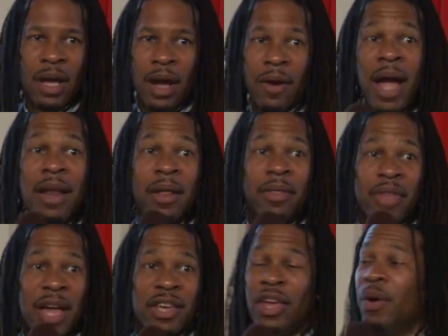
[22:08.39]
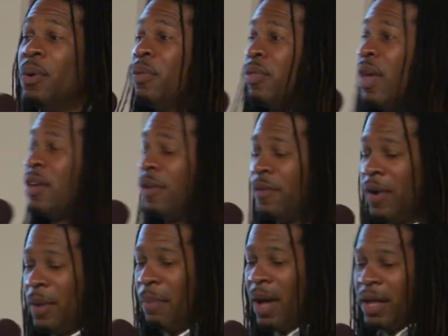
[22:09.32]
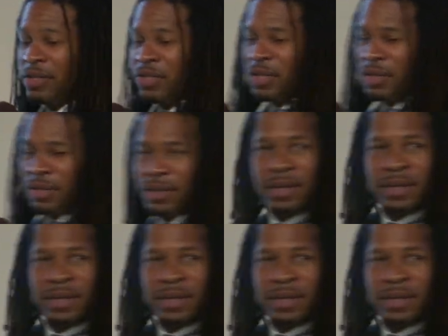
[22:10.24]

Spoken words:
All right, thank you very much.